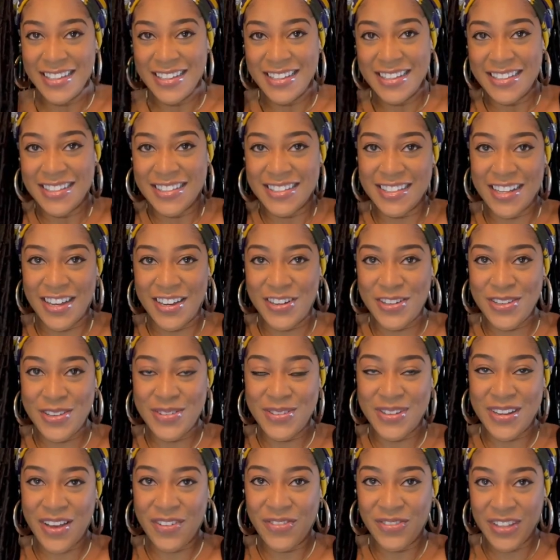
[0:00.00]
So
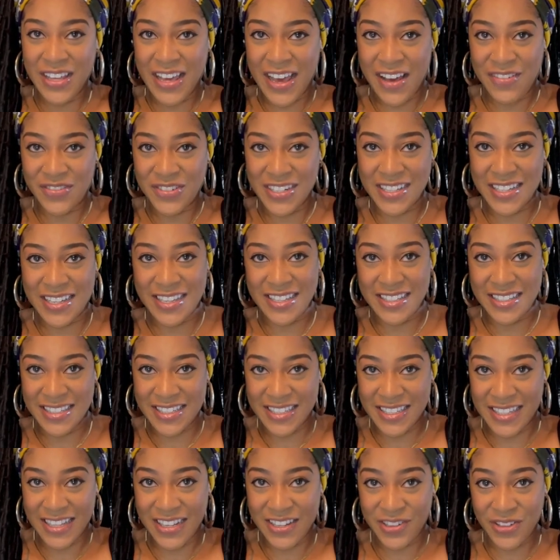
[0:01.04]
you definitely have to
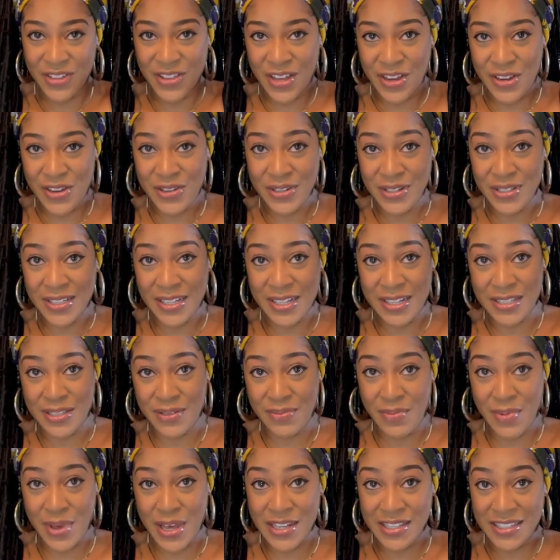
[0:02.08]
conceal those as
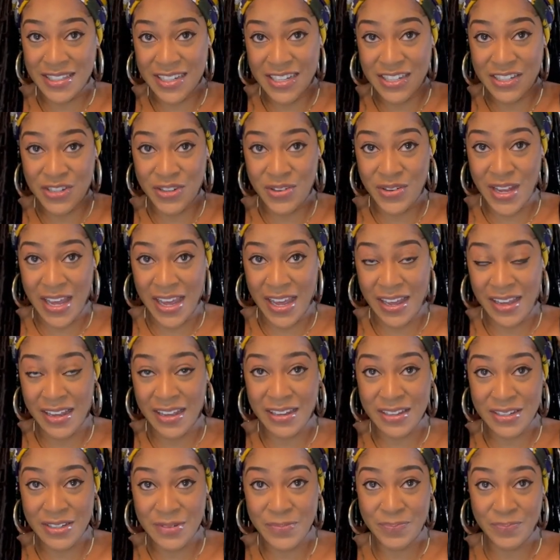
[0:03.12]
best as you
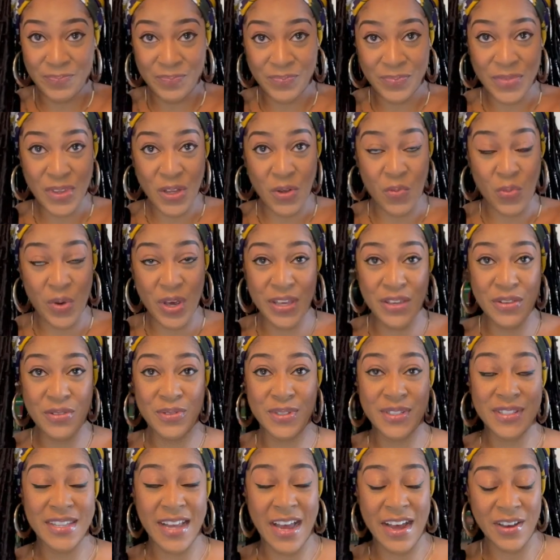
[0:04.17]
can when you
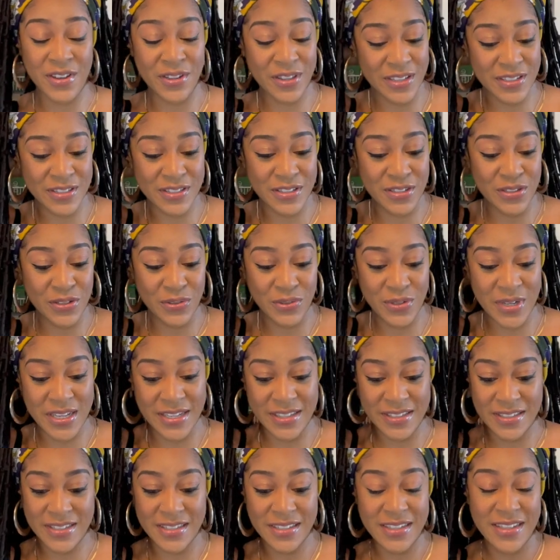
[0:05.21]
style this
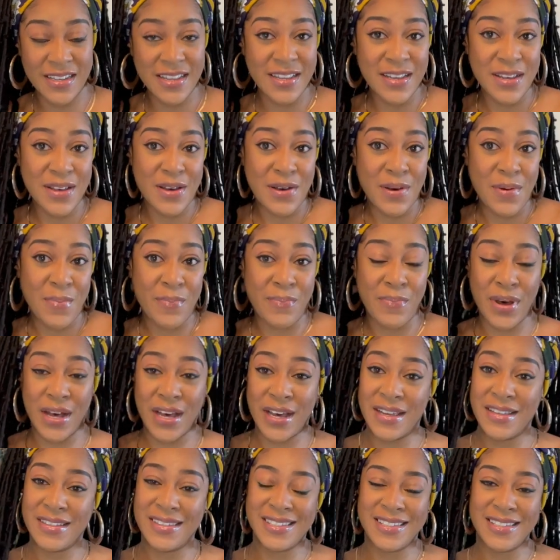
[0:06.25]
unit.
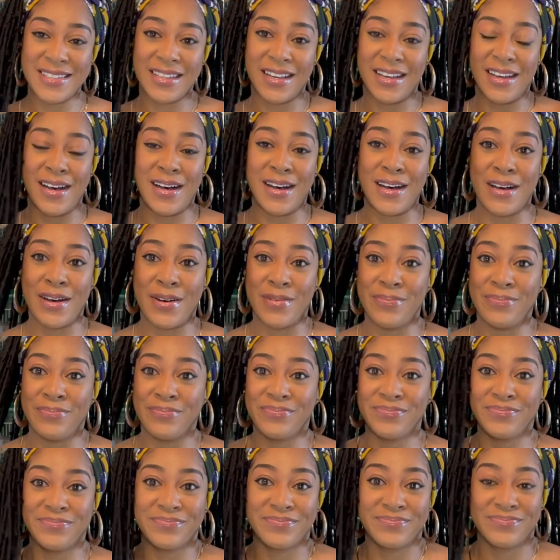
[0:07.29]
But
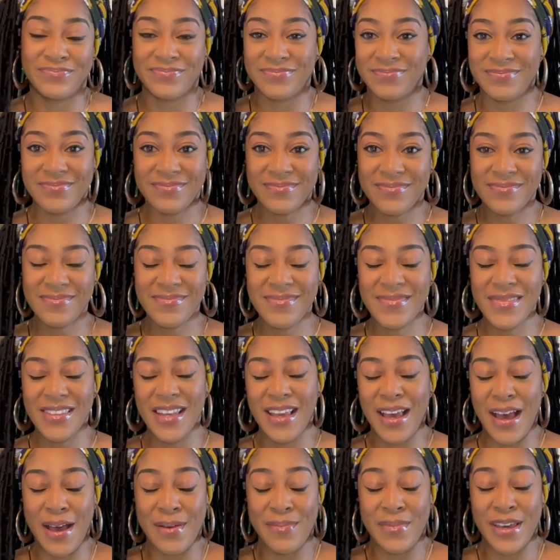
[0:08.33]

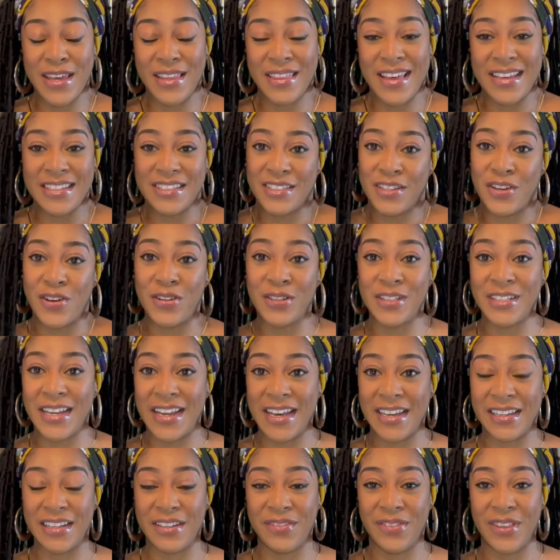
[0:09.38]
I mean, that's the only
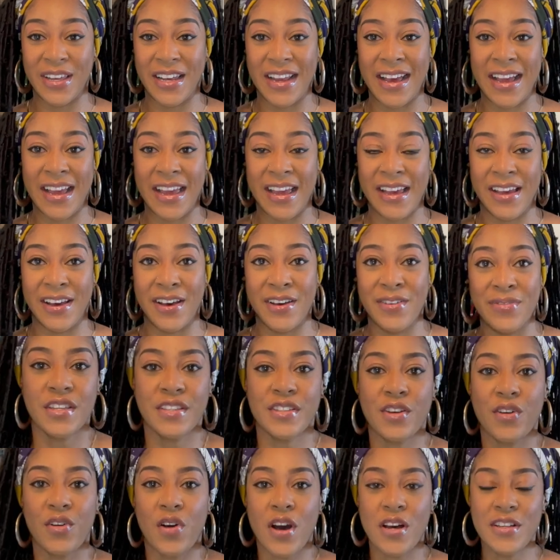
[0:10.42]
negative that I have.
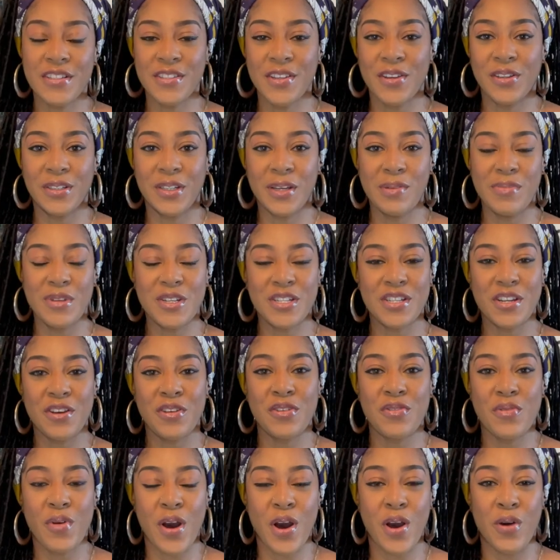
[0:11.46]
So also, let me show
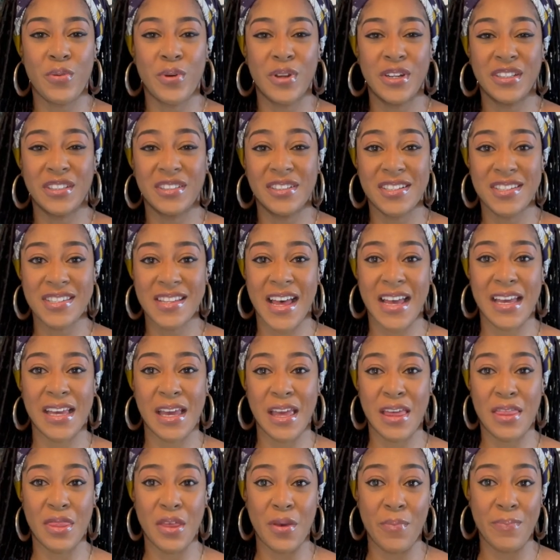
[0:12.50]
you all what it looks like
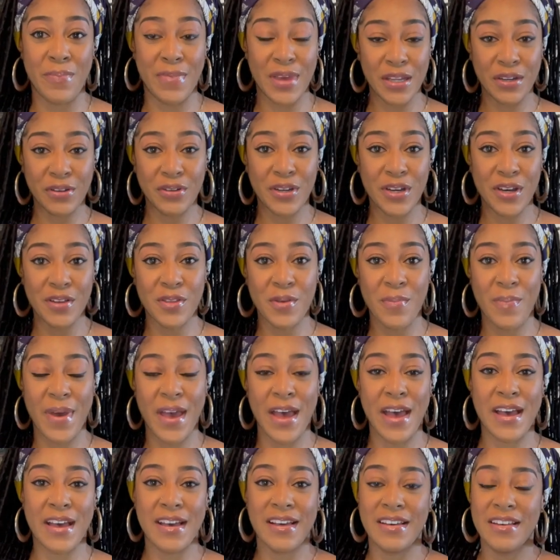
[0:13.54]
in the middle of the
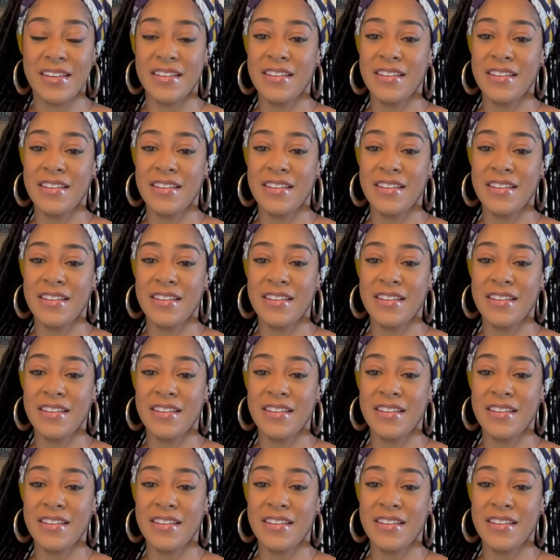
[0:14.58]
back